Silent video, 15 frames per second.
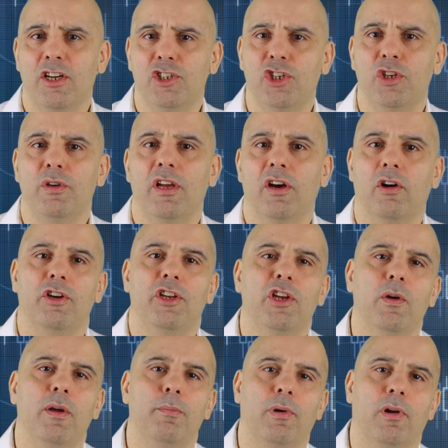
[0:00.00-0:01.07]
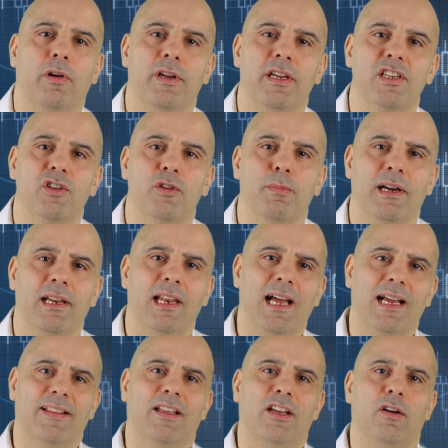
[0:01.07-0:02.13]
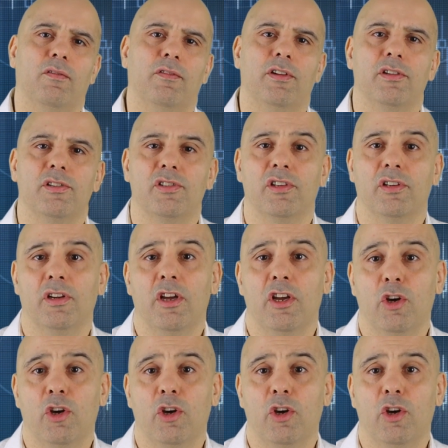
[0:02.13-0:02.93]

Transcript: junior or new employees who might lack the confidence to